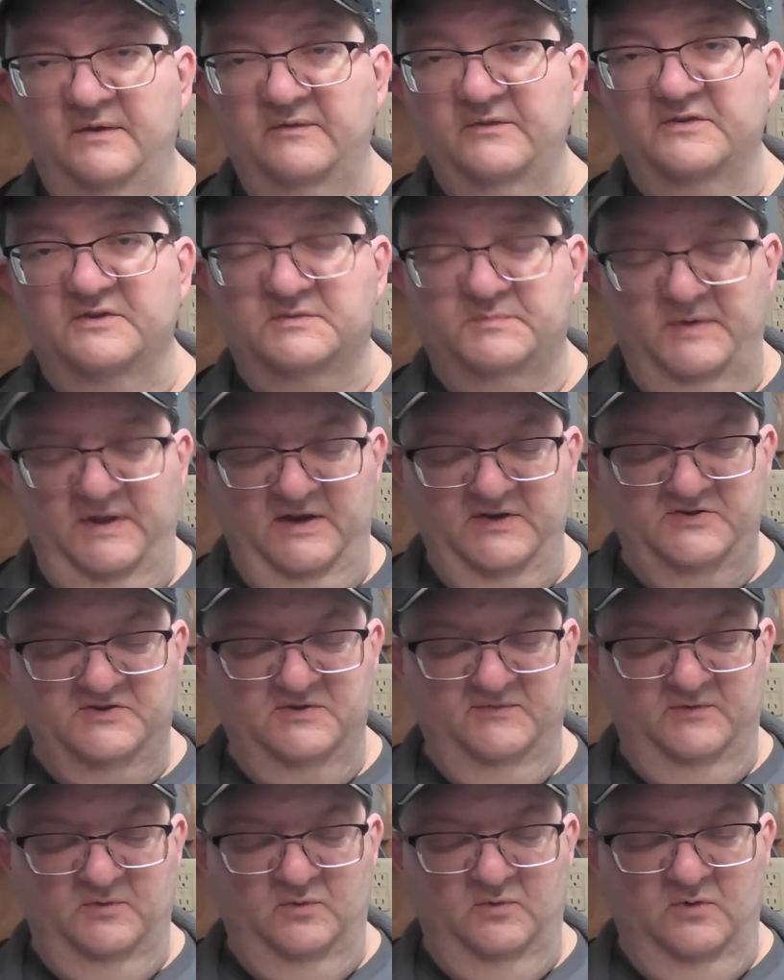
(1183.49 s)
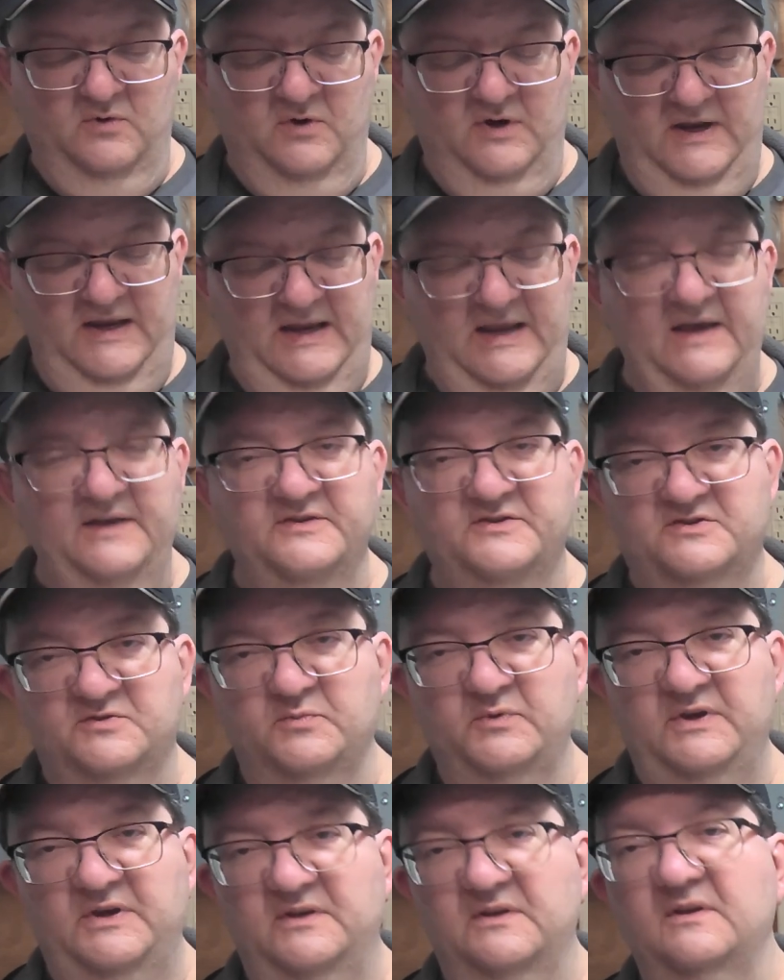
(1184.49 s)
the Spanish Civil War, and
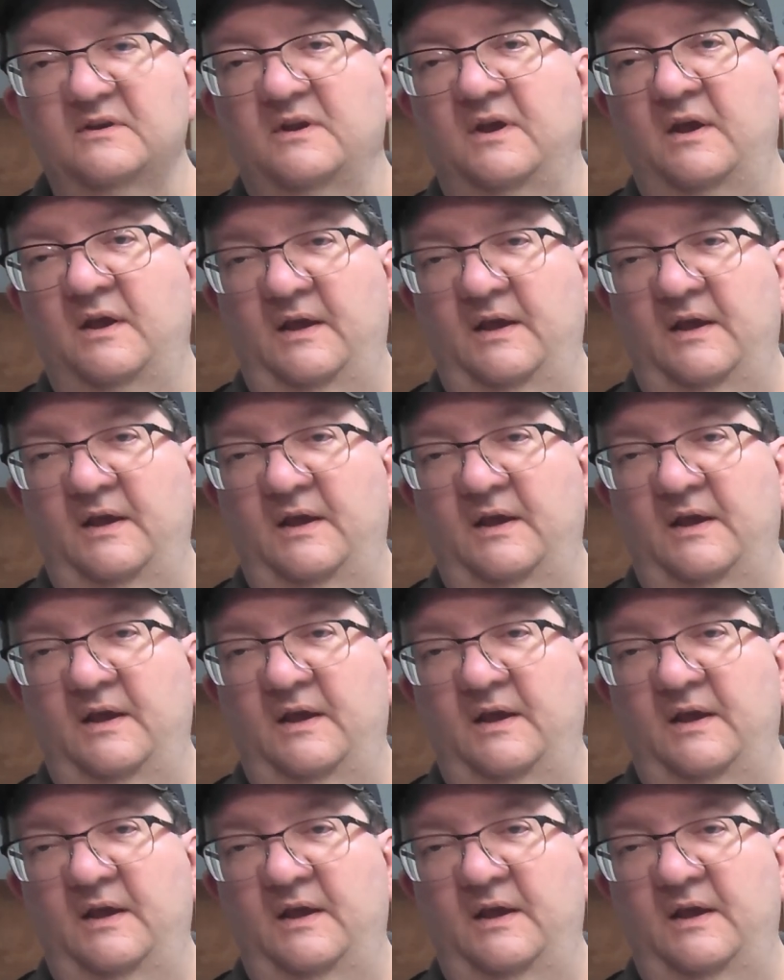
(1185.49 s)
Sweden,